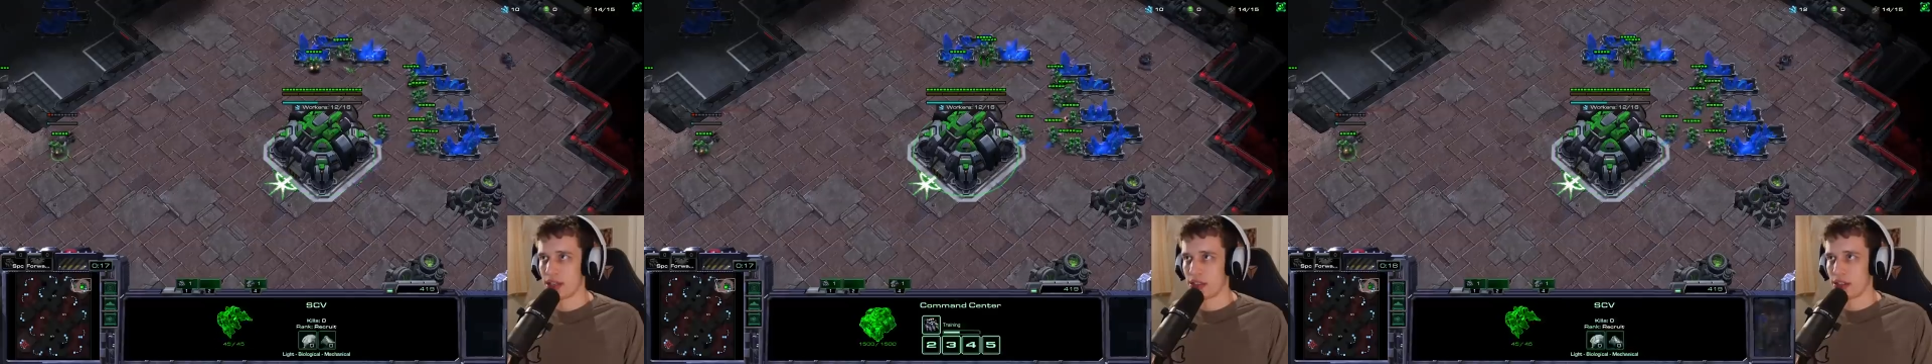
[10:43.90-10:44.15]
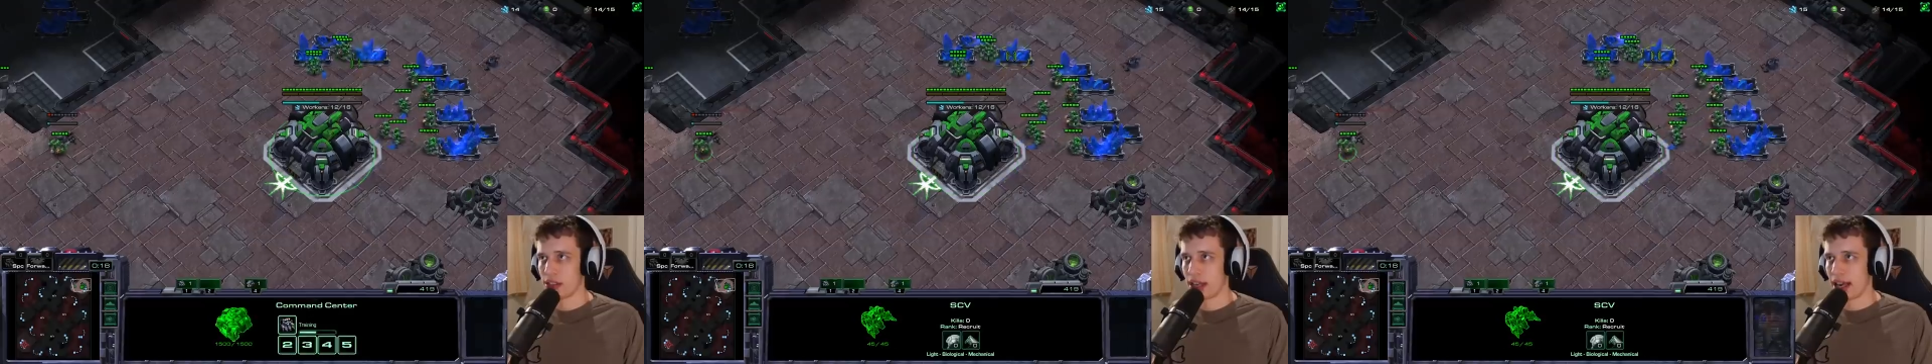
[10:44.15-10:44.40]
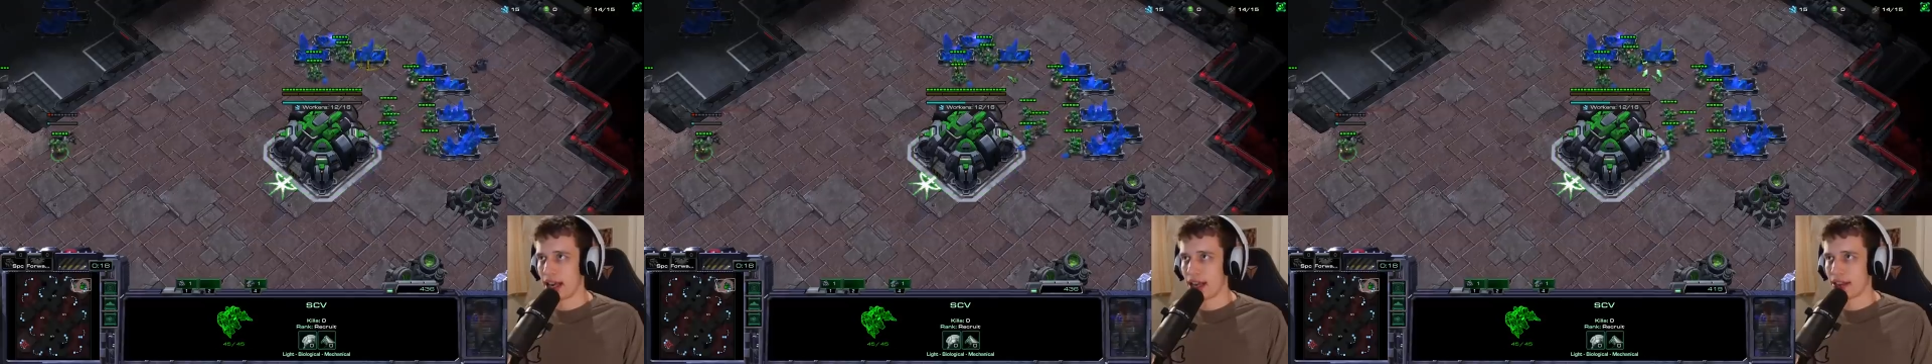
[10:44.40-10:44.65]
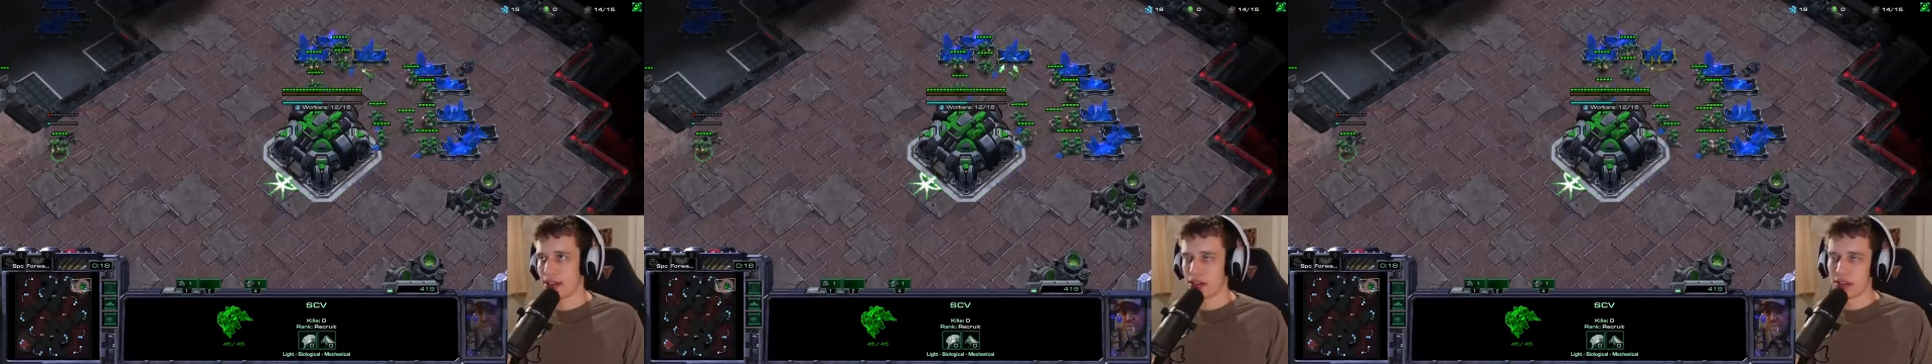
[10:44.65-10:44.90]
Just
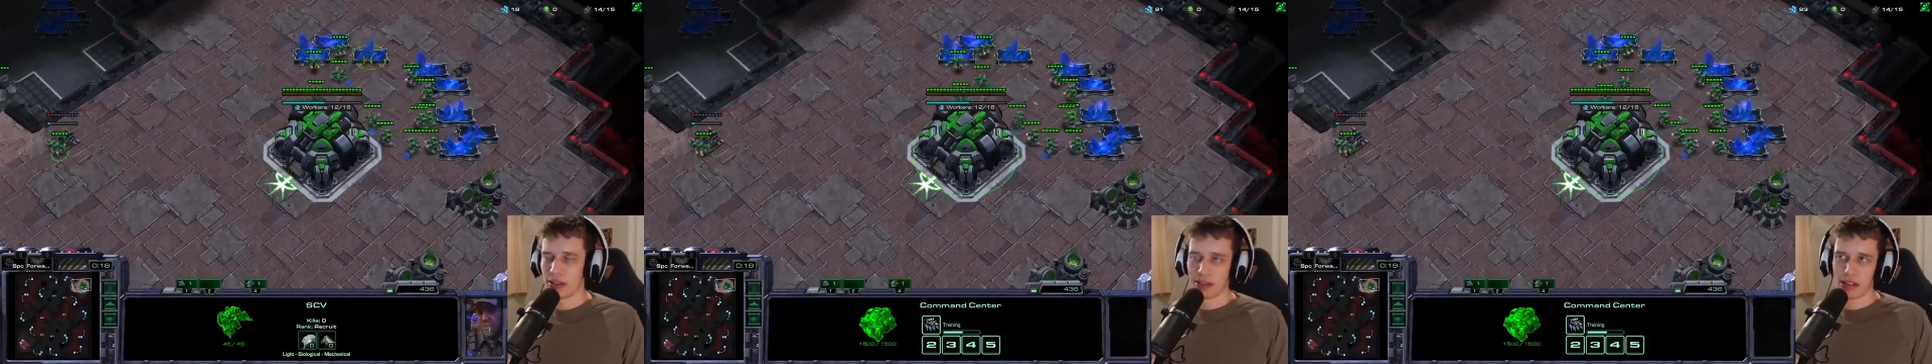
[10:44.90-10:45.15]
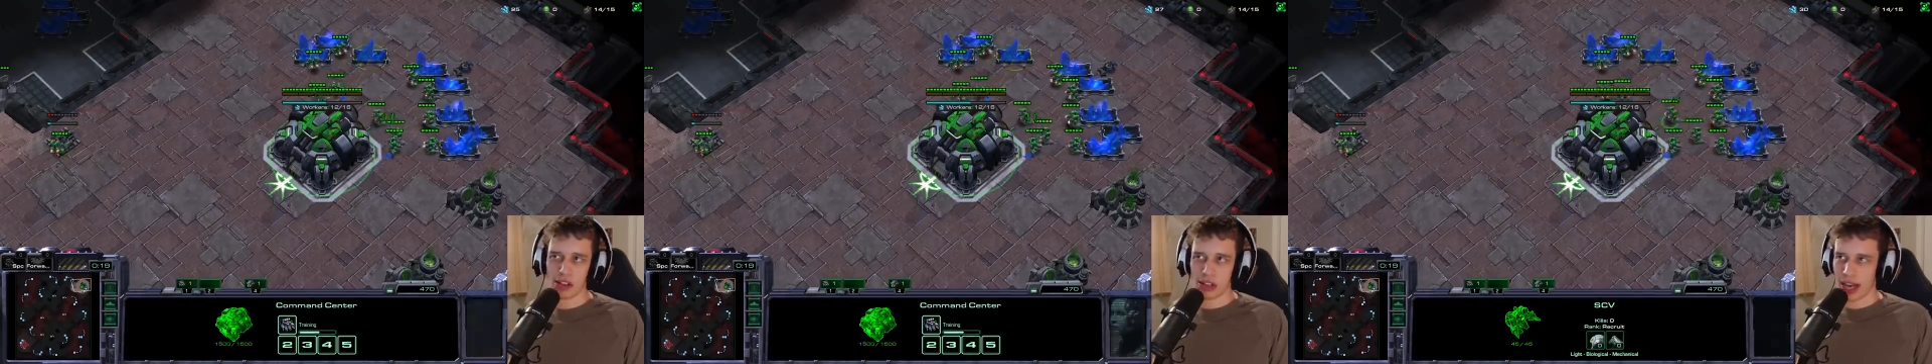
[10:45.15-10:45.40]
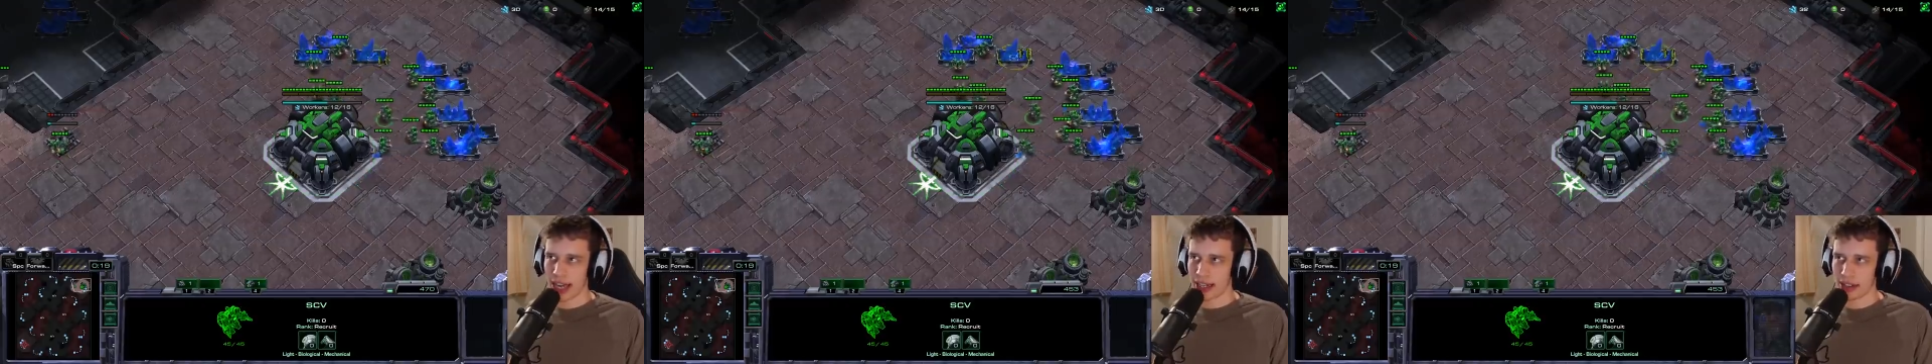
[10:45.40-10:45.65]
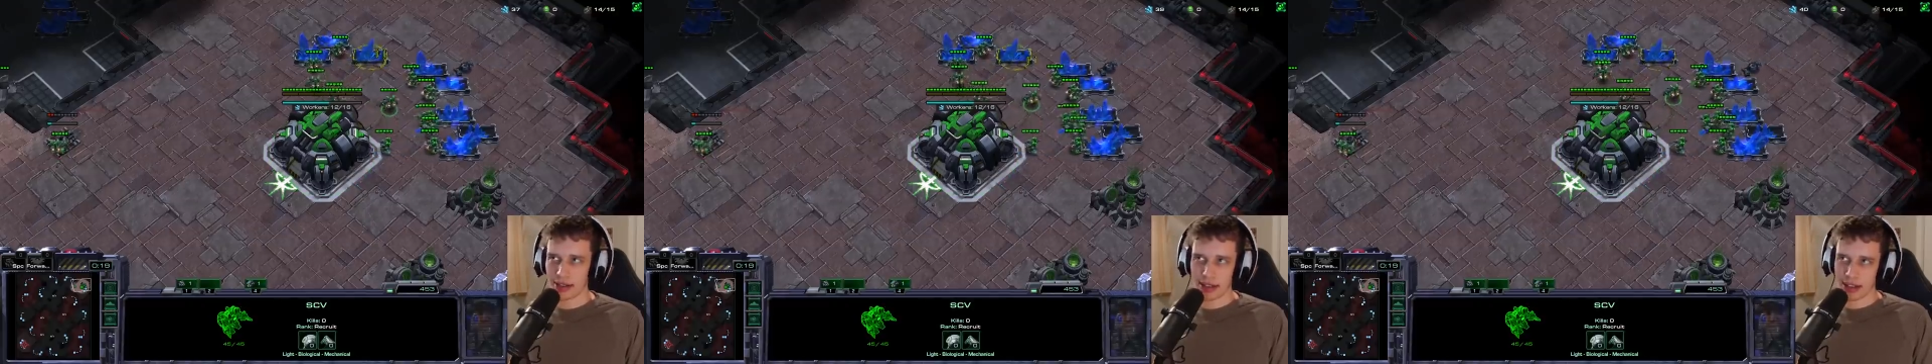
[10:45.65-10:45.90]
the
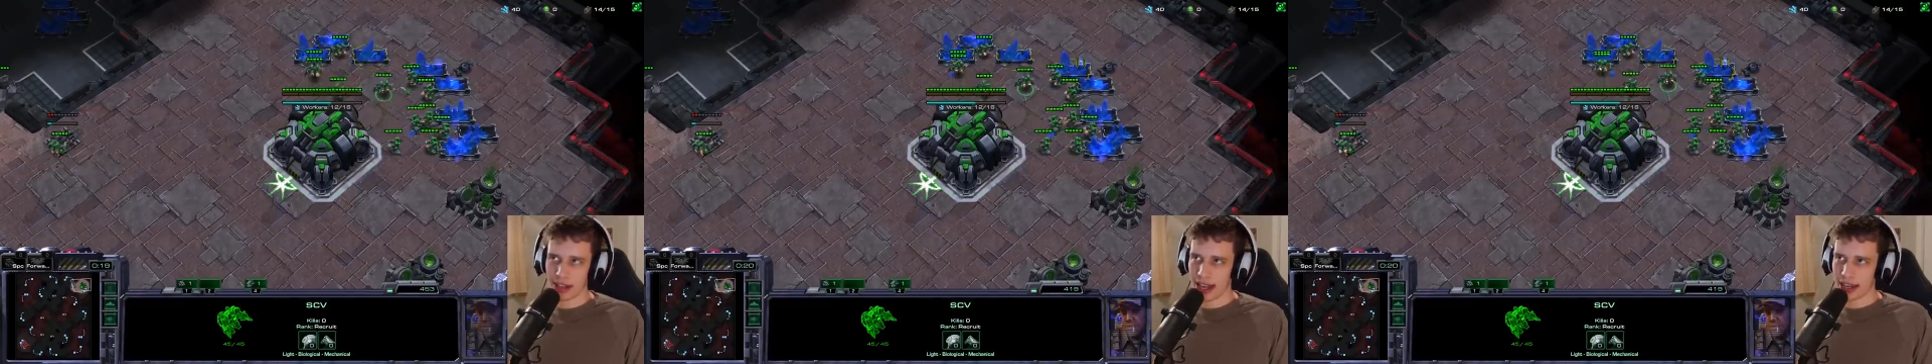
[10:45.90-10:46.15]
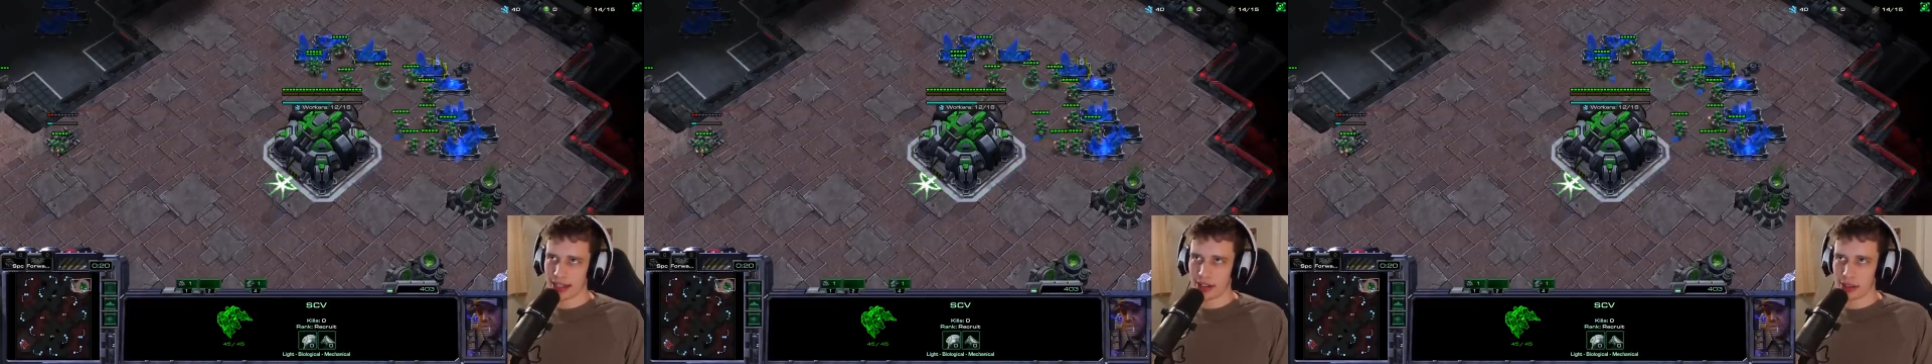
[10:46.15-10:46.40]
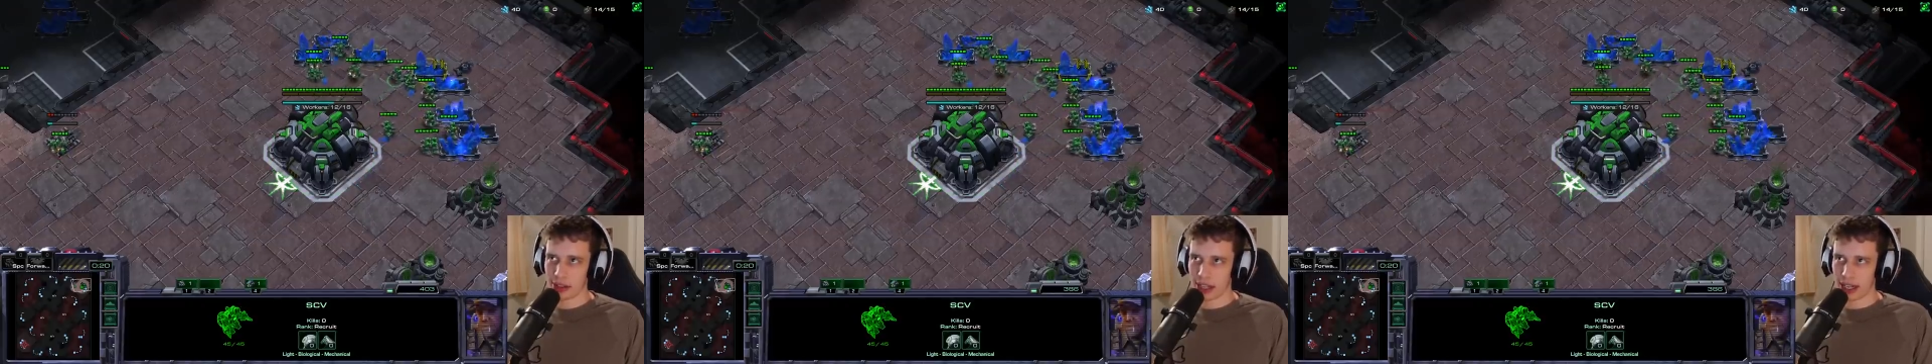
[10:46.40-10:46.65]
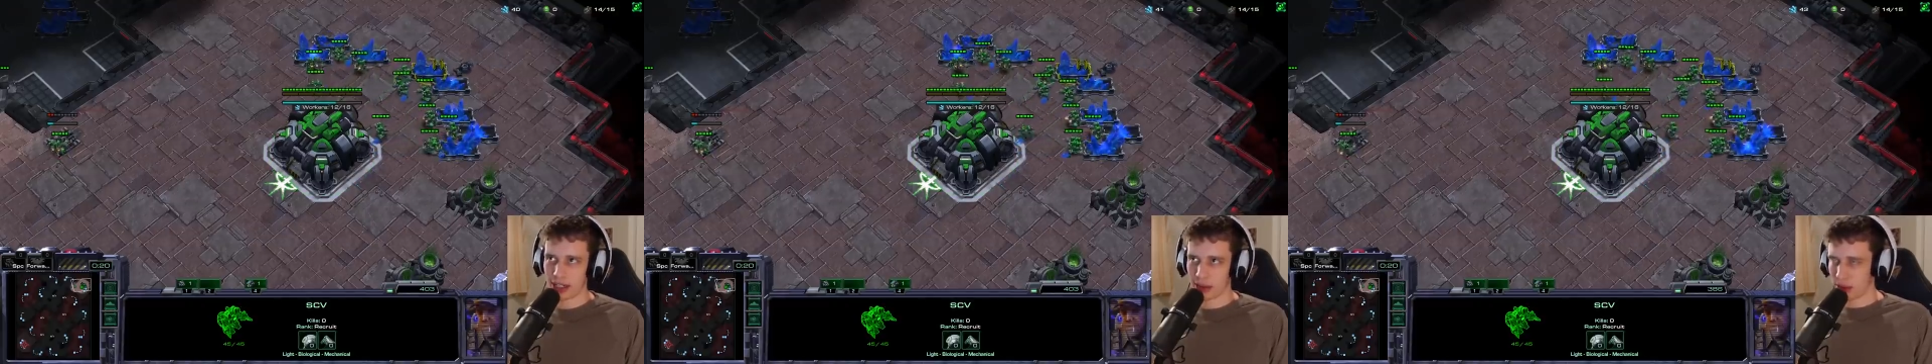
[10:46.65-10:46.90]
slightest little change.